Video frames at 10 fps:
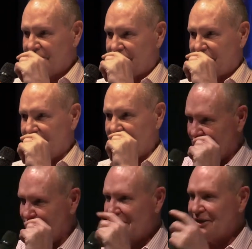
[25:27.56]
So
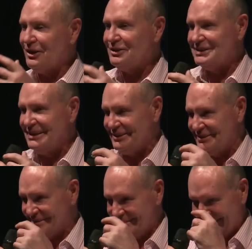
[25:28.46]
I went to the cocktail
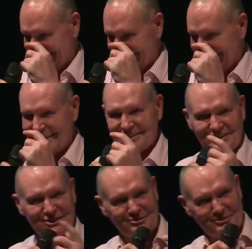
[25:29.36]
hut. The lads are
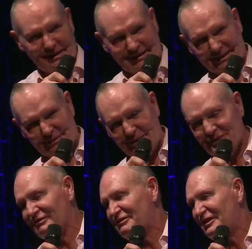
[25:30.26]
sunbathing
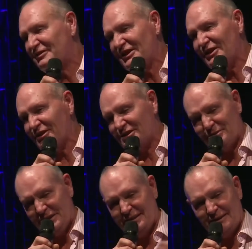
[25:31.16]
about 50 yards
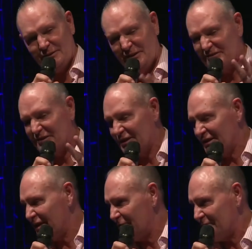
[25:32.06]
away. I went,
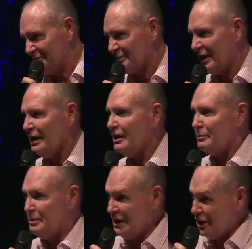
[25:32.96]
fuck them.
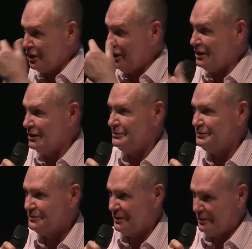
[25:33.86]
Pina
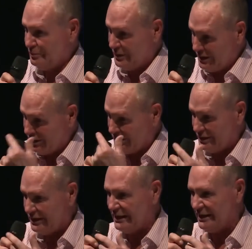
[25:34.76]
colada. Pina
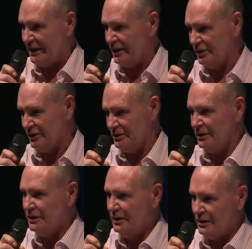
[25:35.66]
Colada, and then I heard
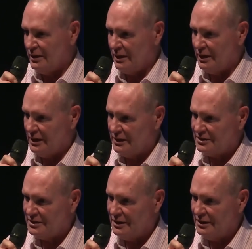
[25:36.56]

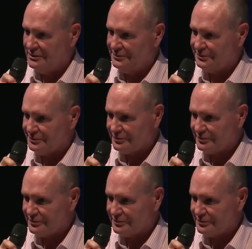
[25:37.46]
Gaza,